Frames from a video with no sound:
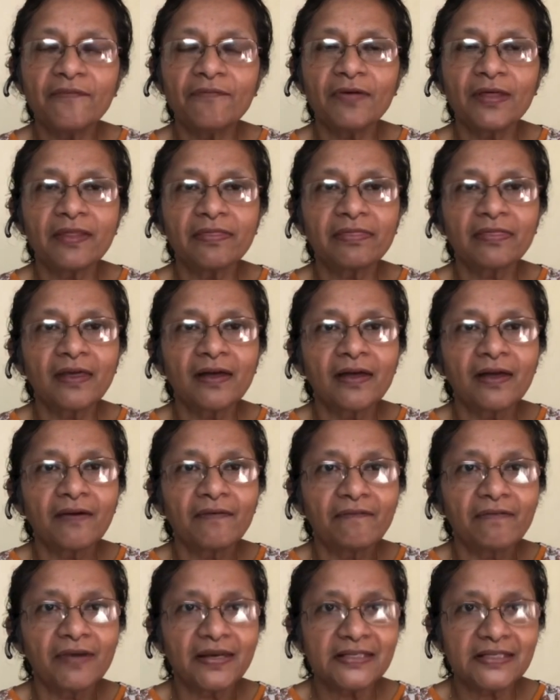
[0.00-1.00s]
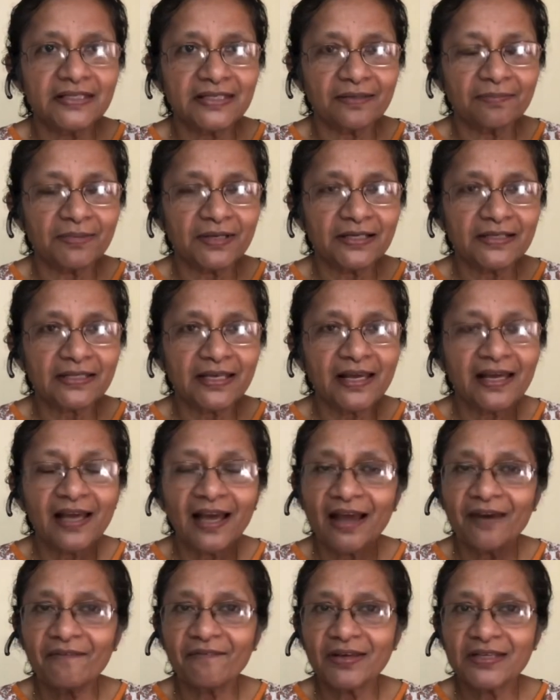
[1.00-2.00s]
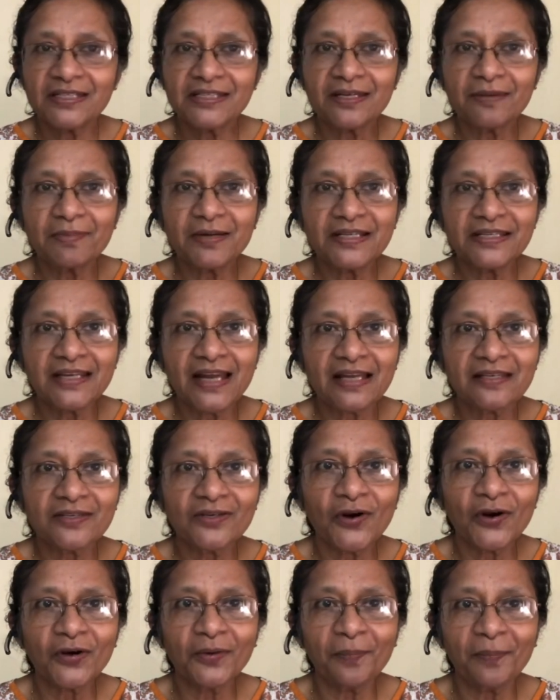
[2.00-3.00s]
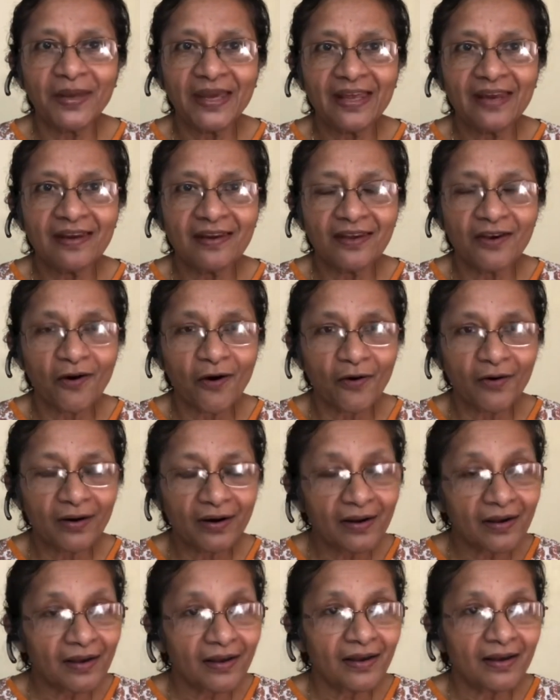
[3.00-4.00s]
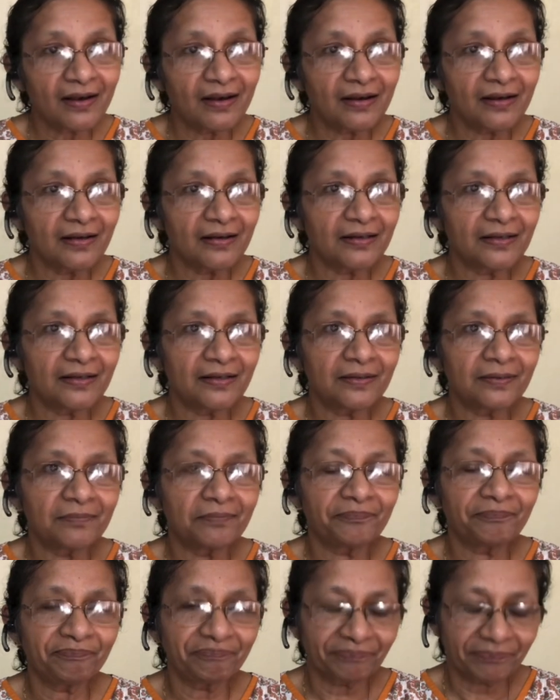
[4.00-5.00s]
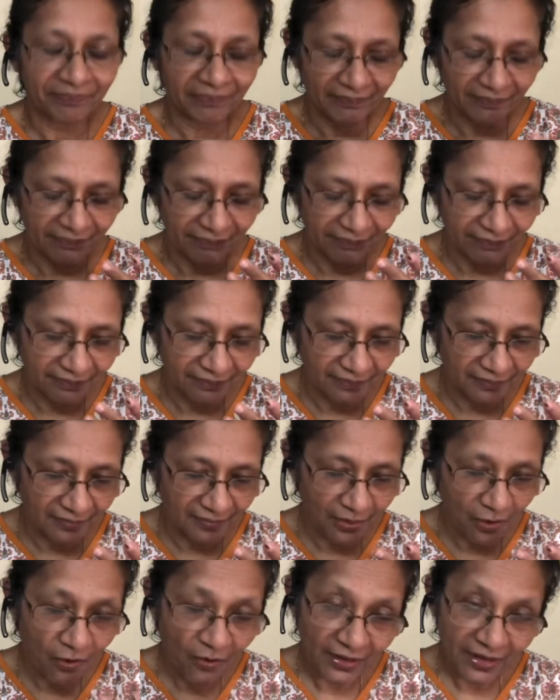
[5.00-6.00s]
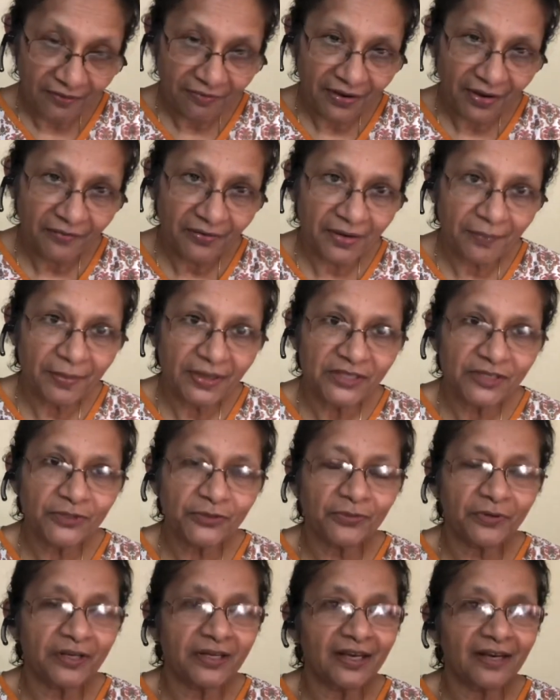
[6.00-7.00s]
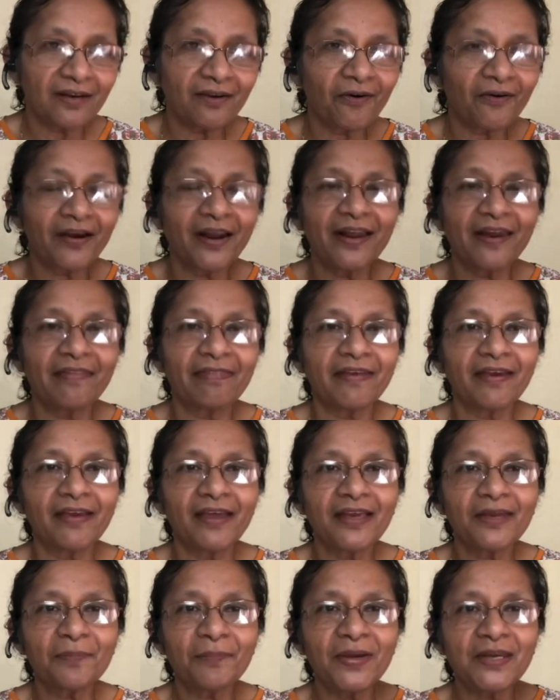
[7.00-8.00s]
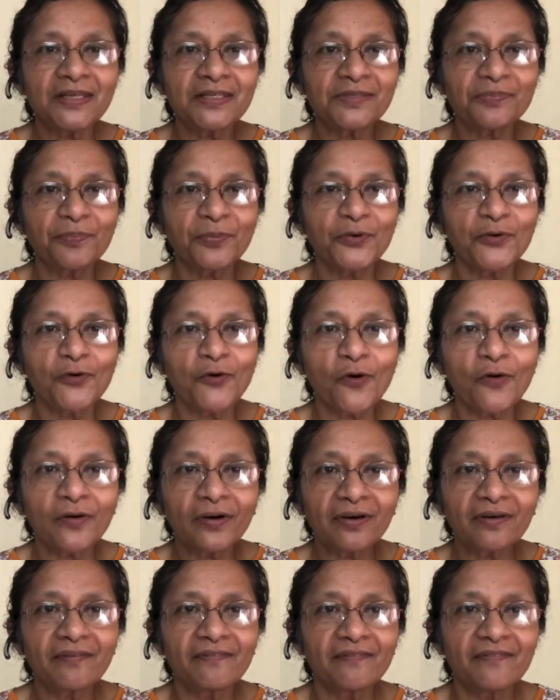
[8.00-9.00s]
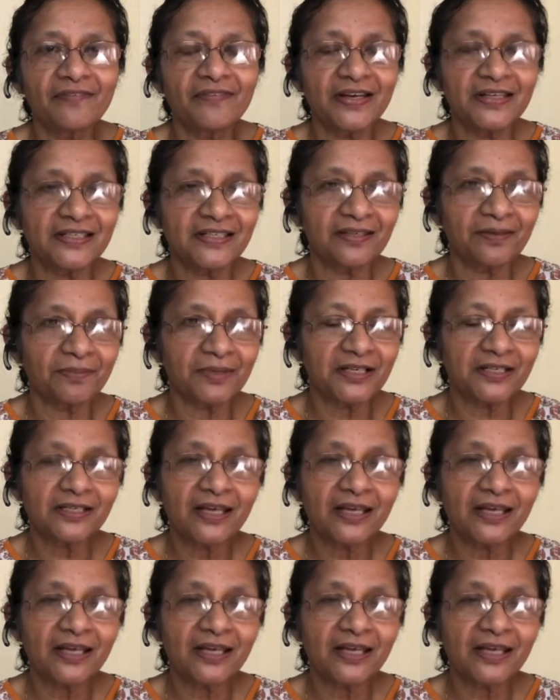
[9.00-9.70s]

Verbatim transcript: with vegetables. And vegetables does not mean your uh, cauliflower manchurian or anything. It means pure vegetables.